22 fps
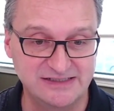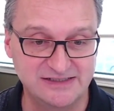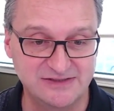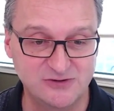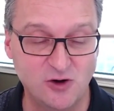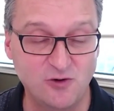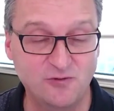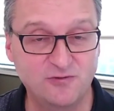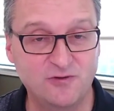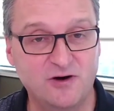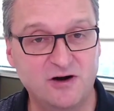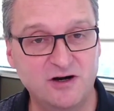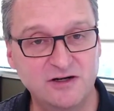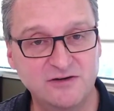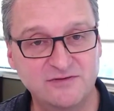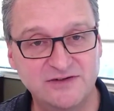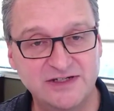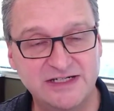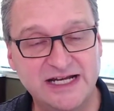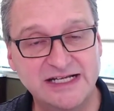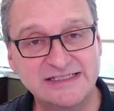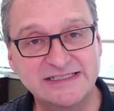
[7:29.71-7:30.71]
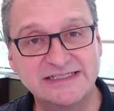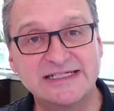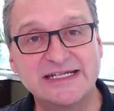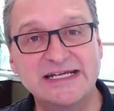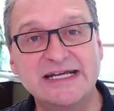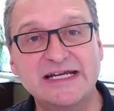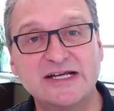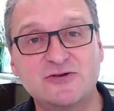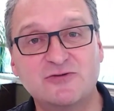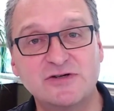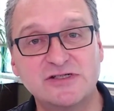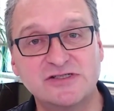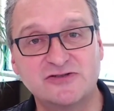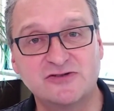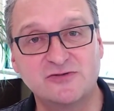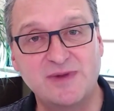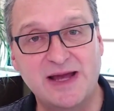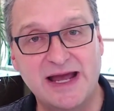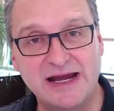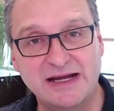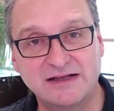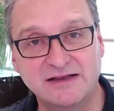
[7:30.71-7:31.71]
so far, if it doesn't increase
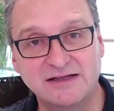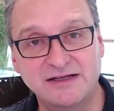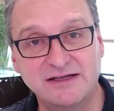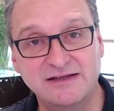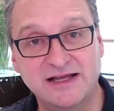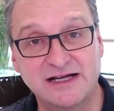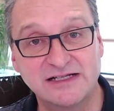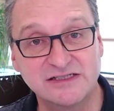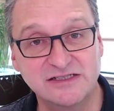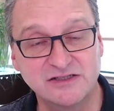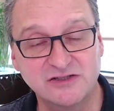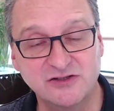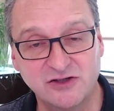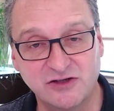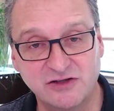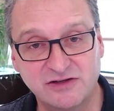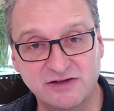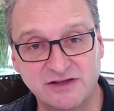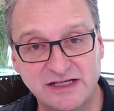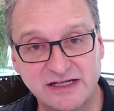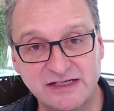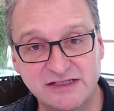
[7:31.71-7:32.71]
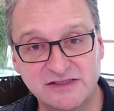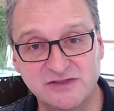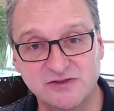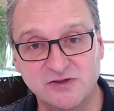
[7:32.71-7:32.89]
dramatically, that's a good thing.